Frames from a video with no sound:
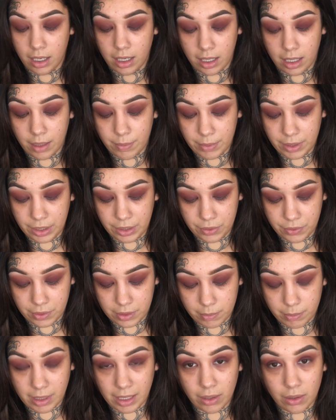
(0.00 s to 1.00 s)
I'm gonna
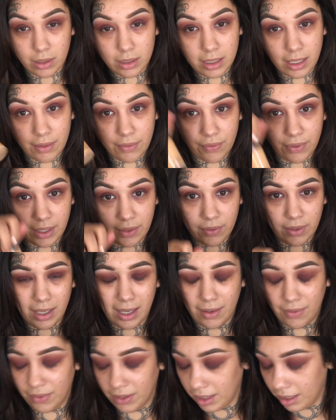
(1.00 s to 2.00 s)
use my all-time favorite.
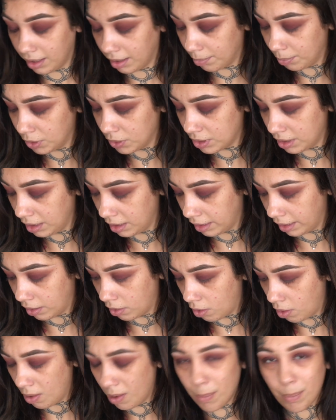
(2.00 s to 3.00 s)
I feel like I'm using like
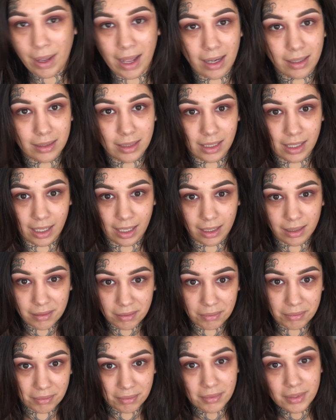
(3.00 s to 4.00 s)
all MAC today.
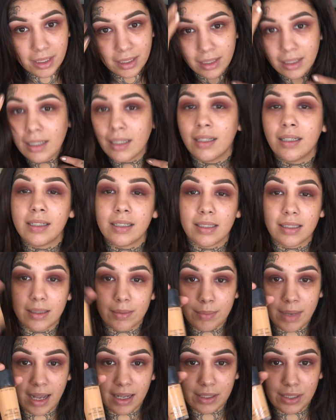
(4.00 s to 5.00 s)
This is
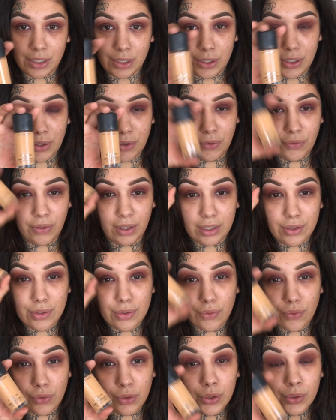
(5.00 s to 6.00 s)
MAC Studio Fix
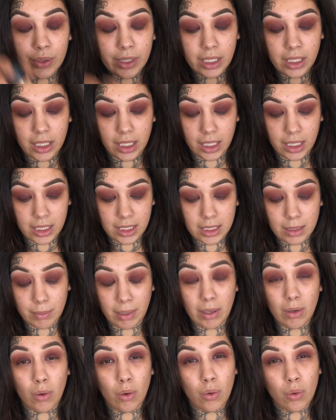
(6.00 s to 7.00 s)
Fluid. It is
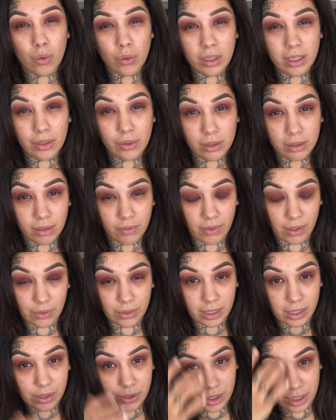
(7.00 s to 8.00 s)
my holy grail
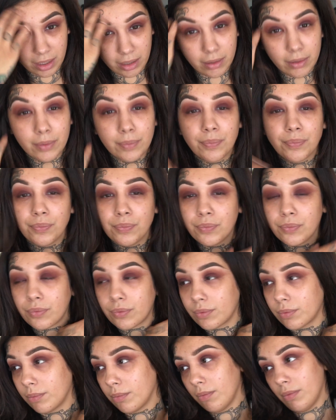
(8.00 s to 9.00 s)
foundation.
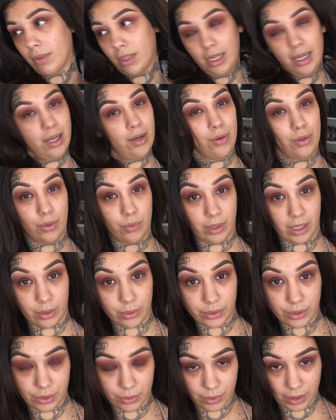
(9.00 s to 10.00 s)
I don't know what I
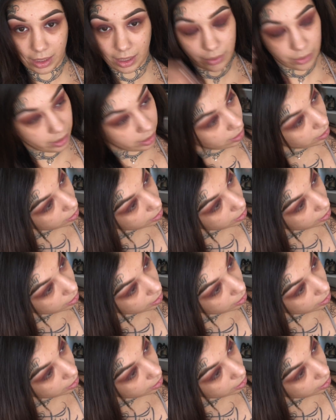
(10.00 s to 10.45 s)
would do without it,